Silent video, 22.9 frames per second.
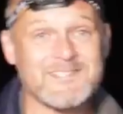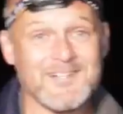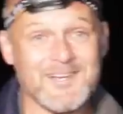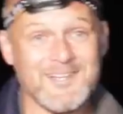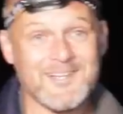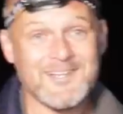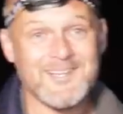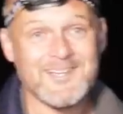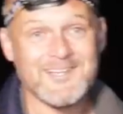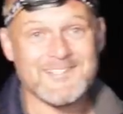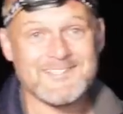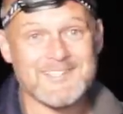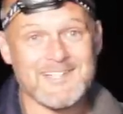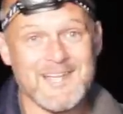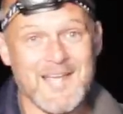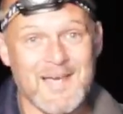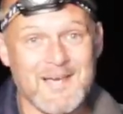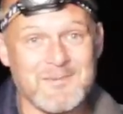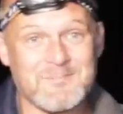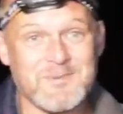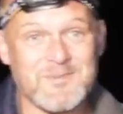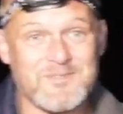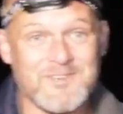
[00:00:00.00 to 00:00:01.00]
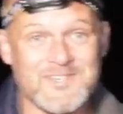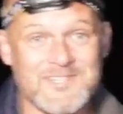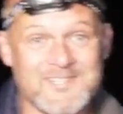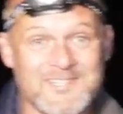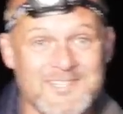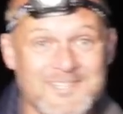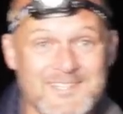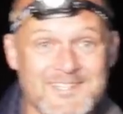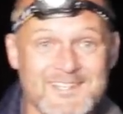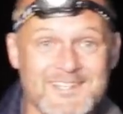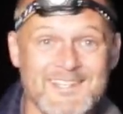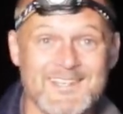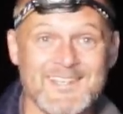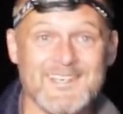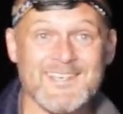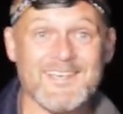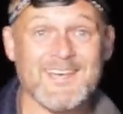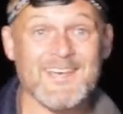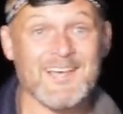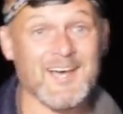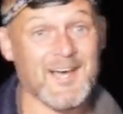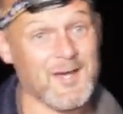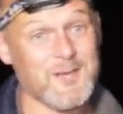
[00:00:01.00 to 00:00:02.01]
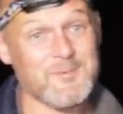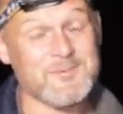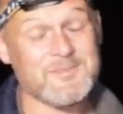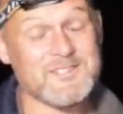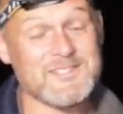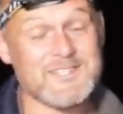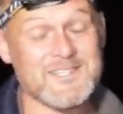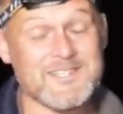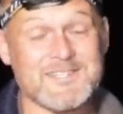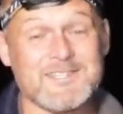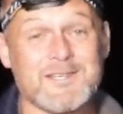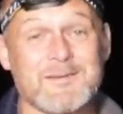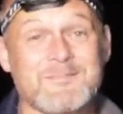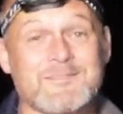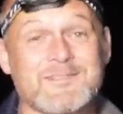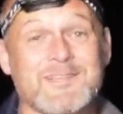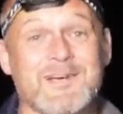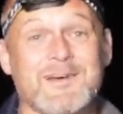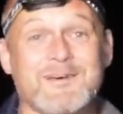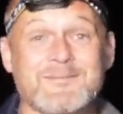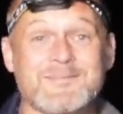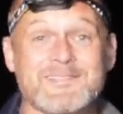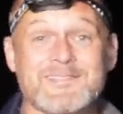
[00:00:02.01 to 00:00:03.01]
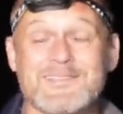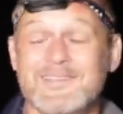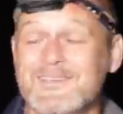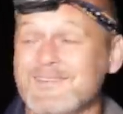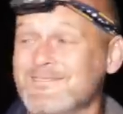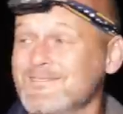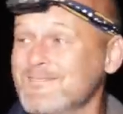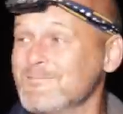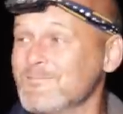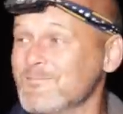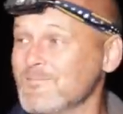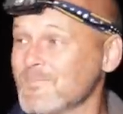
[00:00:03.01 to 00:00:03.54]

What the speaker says: tight lines and happy fishing. I hope to see you sometime soon.